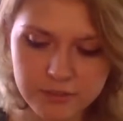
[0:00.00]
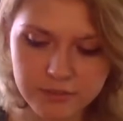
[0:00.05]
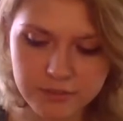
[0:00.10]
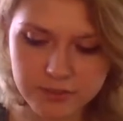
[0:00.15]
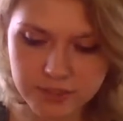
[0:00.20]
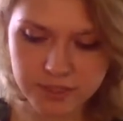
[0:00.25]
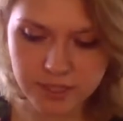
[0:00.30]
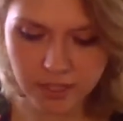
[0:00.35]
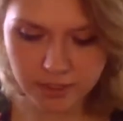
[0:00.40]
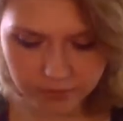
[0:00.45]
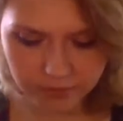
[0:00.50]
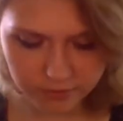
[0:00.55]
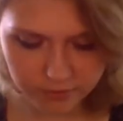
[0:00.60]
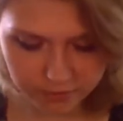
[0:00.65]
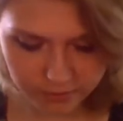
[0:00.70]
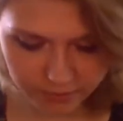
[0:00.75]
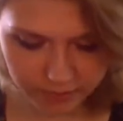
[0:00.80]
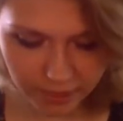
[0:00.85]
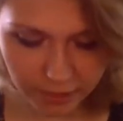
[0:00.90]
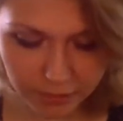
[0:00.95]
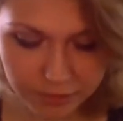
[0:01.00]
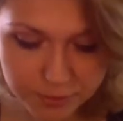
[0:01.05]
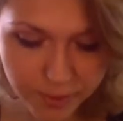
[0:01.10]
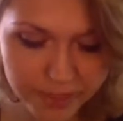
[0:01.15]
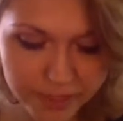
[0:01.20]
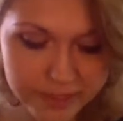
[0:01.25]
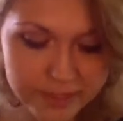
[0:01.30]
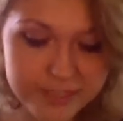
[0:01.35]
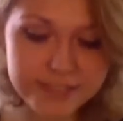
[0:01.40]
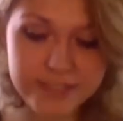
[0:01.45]
of stuff, that was
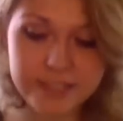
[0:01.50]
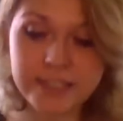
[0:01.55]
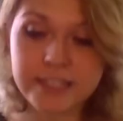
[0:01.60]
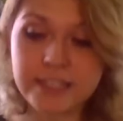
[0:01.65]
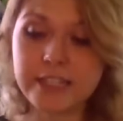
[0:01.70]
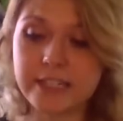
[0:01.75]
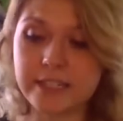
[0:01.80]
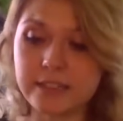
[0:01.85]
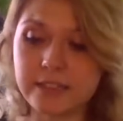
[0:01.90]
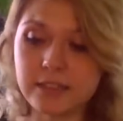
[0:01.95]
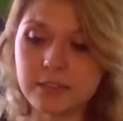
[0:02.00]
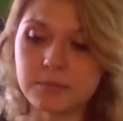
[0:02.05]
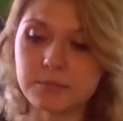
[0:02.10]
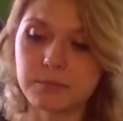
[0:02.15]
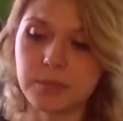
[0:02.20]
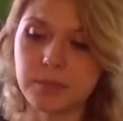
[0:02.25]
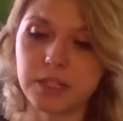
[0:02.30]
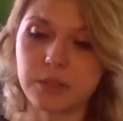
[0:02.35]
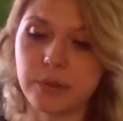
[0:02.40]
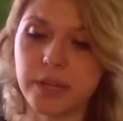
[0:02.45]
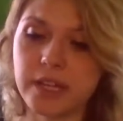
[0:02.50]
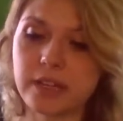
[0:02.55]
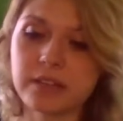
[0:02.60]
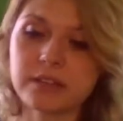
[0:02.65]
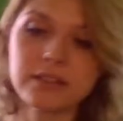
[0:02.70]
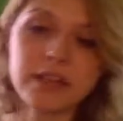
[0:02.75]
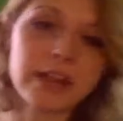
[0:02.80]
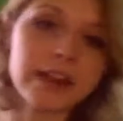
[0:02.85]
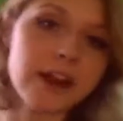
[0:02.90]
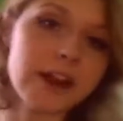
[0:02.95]
by Lisa Keene, by the way,
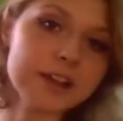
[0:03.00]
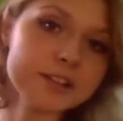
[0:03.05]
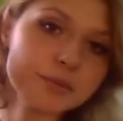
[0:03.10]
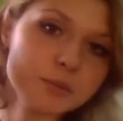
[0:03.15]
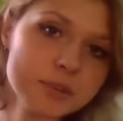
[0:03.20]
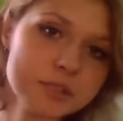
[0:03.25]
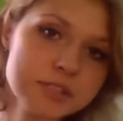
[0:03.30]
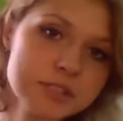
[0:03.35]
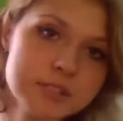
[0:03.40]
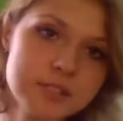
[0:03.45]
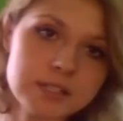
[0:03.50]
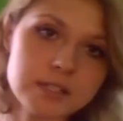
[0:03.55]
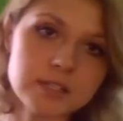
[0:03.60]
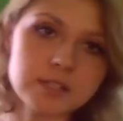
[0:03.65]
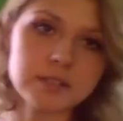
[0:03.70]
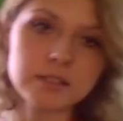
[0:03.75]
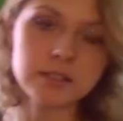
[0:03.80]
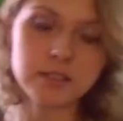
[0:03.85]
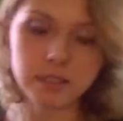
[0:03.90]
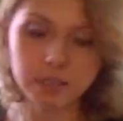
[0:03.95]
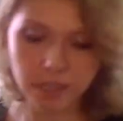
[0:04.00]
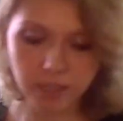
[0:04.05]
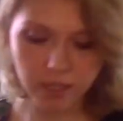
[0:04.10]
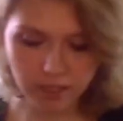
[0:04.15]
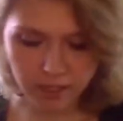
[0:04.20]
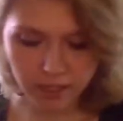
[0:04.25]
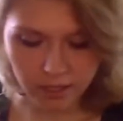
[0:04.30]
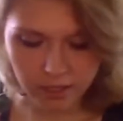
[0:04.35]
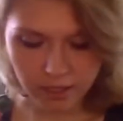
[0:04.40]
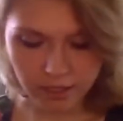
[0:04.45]
At Odds with the Sea.
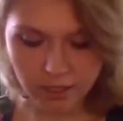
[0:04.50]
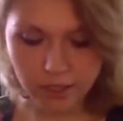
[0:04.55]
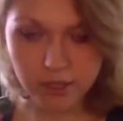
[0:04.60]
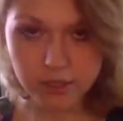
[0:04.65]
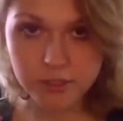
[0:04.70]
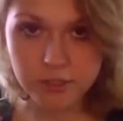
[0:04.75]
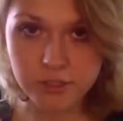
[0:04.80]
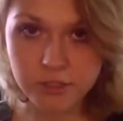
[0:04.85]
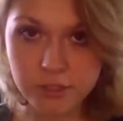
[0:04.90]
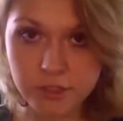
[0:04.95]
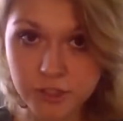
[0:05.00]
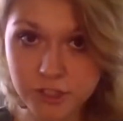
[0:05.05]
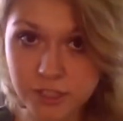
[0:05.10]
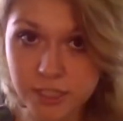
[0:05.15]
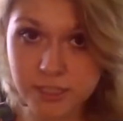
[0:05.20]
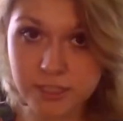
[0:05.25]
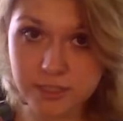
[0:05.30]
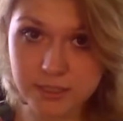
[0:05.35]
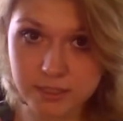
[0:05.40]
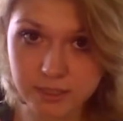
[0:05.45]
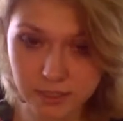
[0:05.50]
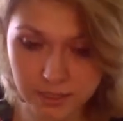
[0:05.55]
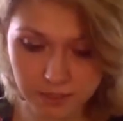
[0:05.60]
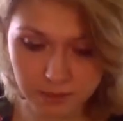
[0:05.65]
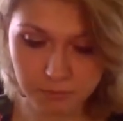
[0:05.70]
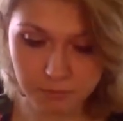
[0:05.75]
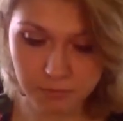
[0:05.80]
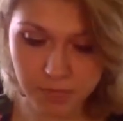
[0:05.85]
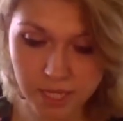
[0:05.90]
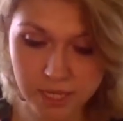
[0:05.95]
She's
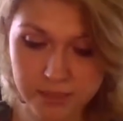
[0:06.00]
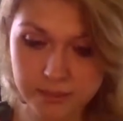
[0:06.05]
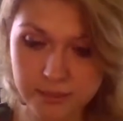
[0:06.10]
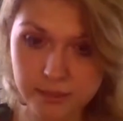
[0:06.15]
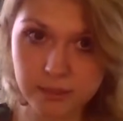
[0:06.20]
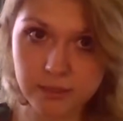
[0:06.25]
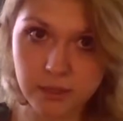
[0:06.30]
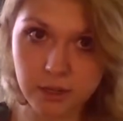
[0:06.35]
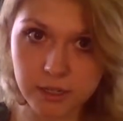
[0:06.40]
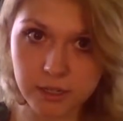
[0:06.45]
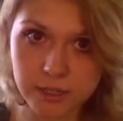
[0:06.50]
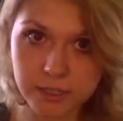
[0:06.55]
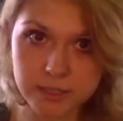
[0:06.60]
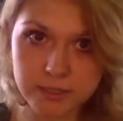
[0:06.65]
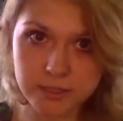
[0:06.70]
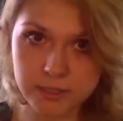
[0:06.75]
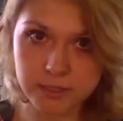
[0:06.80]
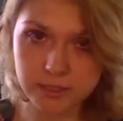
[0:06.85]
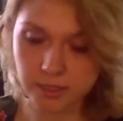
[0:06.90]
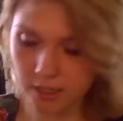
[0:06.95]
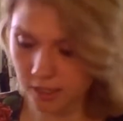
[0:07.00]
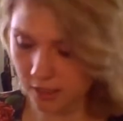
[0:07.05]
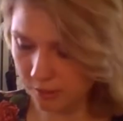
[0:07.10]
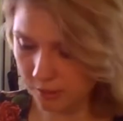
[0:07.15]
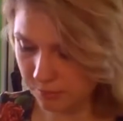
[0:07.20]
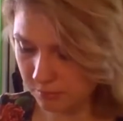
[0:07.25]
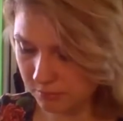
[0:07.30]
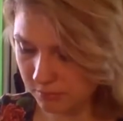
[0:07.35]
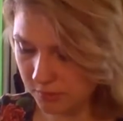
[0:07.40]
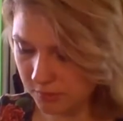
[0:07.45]
an amazing artist.
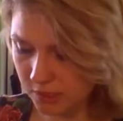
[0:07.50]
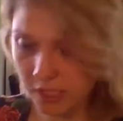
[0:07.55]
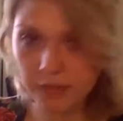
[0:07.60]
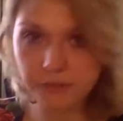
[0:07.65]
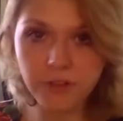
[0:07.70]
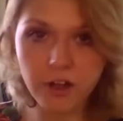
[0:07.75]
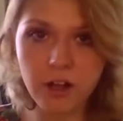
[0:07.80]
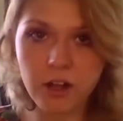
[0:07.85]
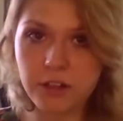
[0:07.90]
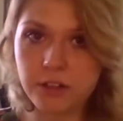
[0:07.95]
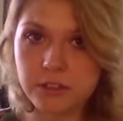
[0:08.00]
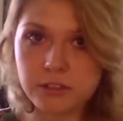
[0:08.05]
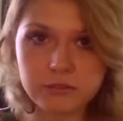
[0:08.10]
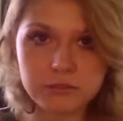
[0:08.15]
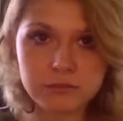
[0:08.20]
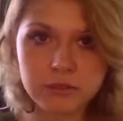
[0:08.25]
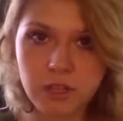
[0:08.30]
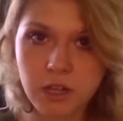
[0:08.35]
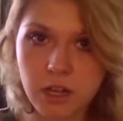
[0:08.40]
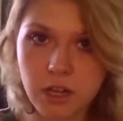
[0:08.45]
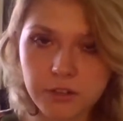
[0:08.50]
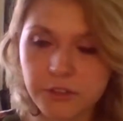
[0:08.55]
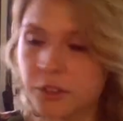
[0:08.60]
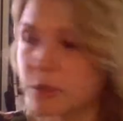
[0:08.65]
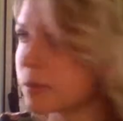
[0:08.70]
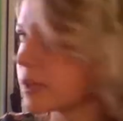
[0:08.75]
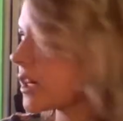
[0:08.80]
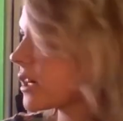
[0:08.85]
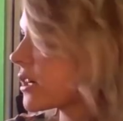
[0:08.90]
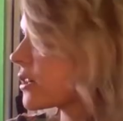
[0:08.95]
Love all
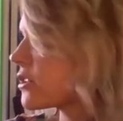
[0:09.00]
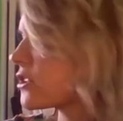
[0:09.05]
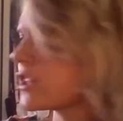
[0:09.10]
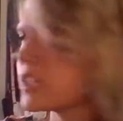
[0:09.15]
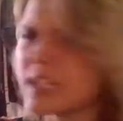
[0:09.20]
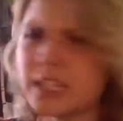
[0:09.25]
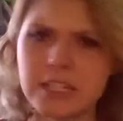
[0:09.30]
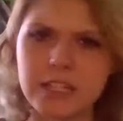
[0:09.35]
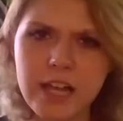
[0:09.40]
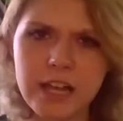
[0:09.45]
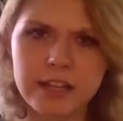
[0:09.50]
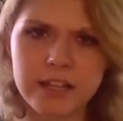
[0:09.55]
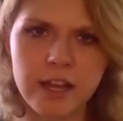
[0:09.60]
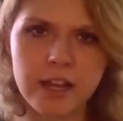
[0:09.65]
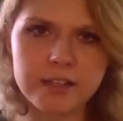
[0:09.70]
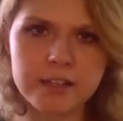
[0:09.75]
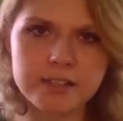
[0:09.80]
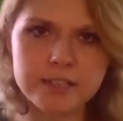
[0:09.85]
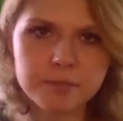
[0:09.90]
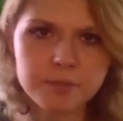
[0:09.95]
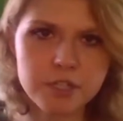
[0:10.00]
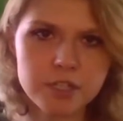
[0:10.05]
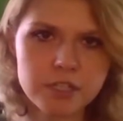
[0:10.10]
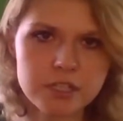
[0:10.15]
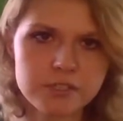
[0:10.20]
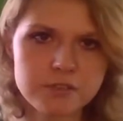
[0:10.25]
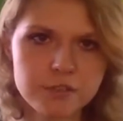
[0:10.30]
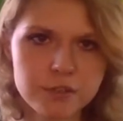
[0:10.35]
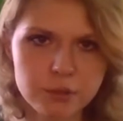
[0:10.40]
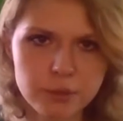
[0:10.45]
their work. She did a lot of concept
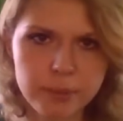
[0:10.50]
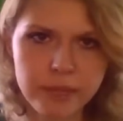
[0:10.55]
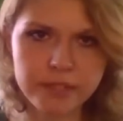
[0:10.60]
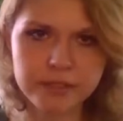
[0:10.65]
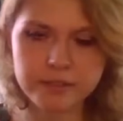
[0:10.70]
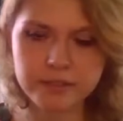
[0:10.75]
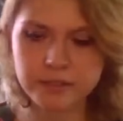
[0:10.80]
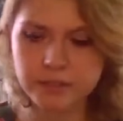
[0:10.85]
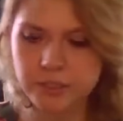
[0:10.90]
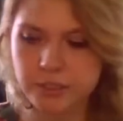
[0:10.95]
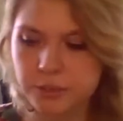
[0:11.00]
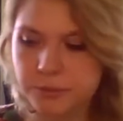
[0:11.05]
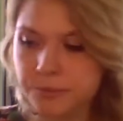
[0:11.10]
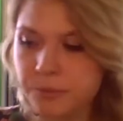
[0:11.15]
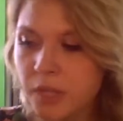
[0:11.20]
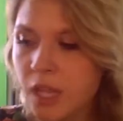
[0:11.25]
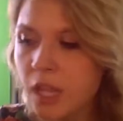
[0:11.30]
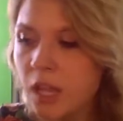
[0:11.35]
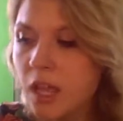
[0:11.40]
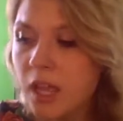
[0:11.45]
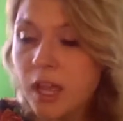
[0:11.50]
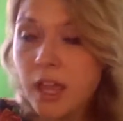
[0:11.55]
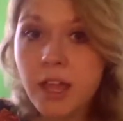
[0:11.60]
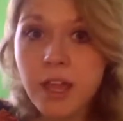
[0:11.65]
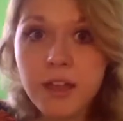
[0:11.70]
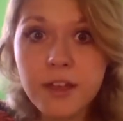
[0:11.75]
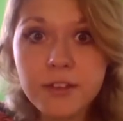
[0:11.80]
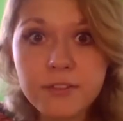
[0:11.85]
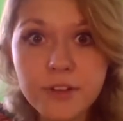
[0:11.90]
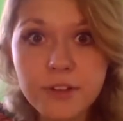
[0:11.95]
artists for Rapunzel too.
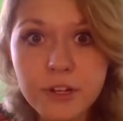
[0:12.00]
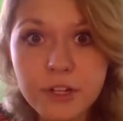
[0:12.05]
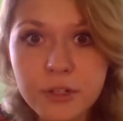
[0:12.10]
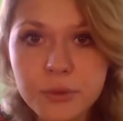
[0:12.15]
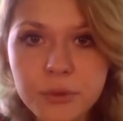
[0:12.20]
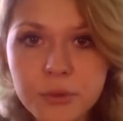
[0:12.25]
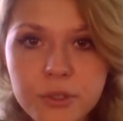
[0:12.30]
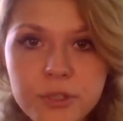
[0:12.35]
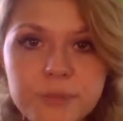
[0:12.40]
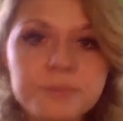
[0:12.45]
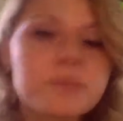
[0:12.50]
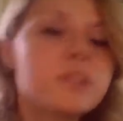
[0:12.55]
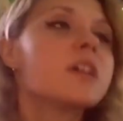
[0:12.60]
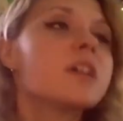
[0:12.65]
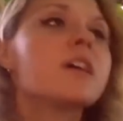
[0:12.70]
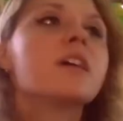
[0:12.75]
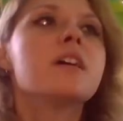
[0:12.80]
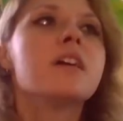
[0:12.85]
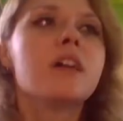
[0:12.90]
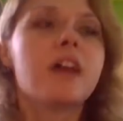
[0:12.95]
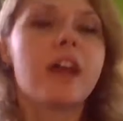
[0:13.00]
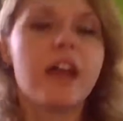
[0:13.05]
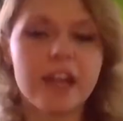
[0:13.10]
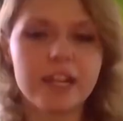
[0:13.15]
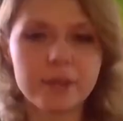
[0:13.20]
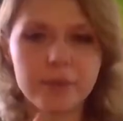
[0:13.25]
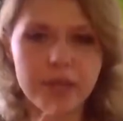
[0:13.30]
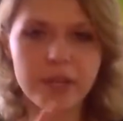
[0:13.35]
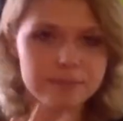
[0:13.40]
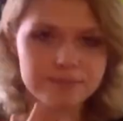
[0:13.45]
Very cool.
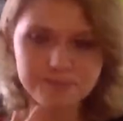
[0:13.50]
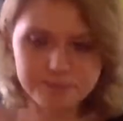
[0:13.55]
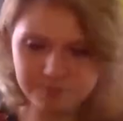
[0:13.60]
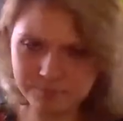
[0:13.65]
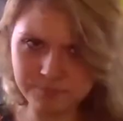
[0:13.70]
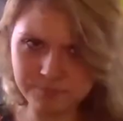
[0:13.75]
Anyway,